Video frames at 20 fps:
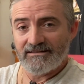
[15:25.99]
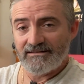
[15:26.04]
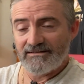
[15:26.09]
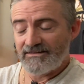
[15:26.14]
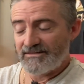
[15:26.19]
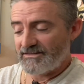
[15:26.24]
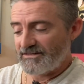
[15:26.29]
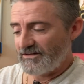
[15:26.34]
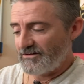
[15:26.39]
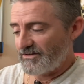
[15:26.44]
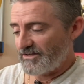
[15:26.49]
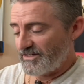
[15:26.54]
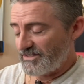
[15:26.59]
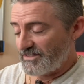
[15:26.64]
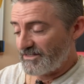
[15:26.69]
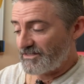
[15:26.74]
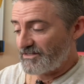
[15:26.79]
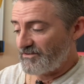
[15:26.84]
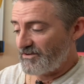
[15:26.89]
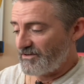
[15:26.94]
so I can
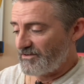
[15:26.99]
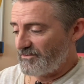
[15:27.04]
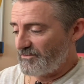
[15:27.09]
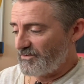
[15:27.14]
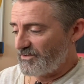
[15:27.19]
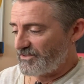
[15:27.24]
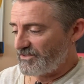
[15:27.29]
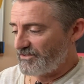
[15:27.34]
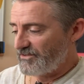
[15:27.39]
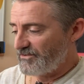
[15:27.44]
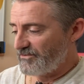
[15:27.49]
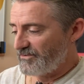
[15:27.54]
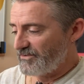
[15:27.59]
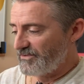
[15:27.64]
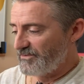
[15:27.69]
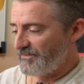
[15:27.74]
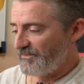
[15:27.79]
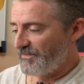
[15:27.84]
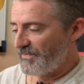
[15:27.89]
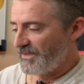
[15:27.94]
decide on what to do with
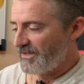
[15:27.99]
them.